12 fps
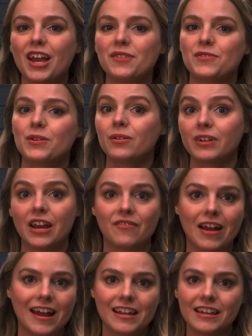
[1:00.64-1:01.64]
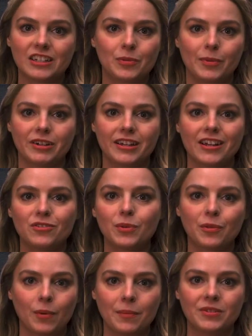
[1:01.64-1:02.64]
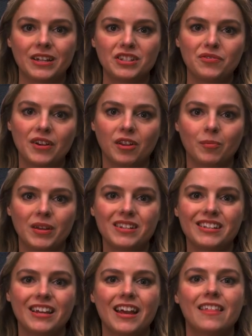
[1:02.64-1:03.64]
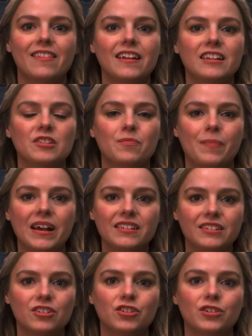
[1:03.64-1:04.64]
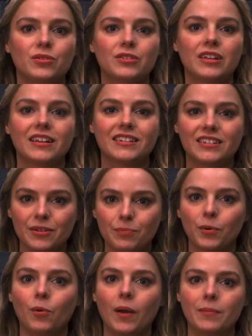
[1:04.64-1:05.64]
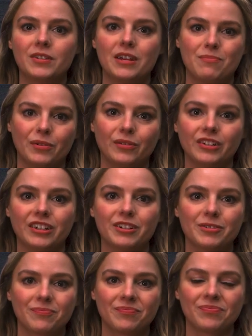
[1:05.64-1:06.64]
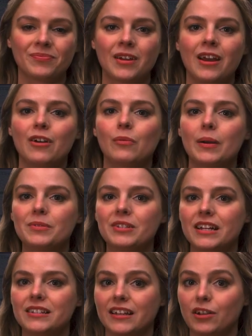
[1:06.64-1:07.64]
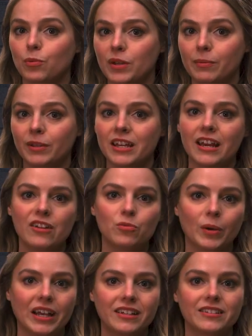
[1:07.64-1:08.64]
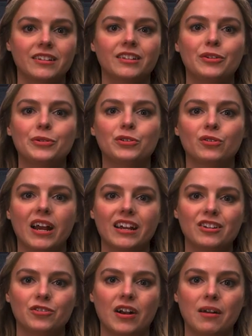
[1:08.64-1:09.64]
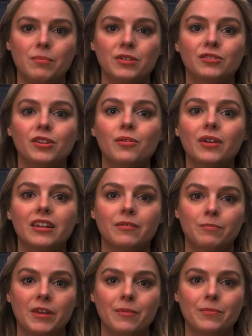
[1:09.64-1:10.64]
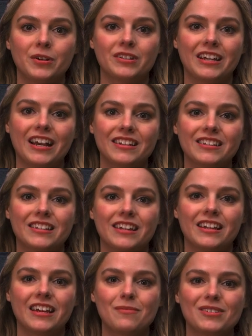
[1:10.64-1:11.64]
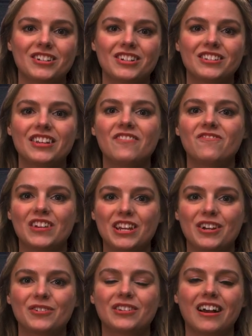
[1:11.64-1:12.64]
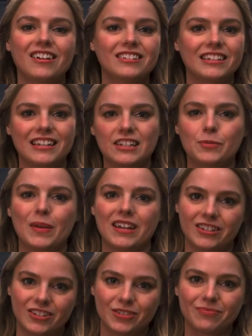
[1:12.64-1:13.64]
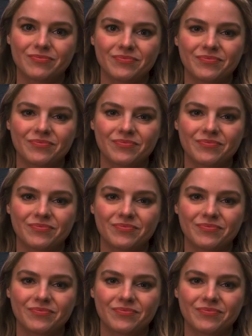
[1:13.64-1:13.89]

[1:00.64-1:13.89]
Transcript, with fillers: If you don't have any experience with website development, then it's best to choose a simple website builder. Websites like Weebly and Wix use drag and drop so you can input text, images, and videos onto each page.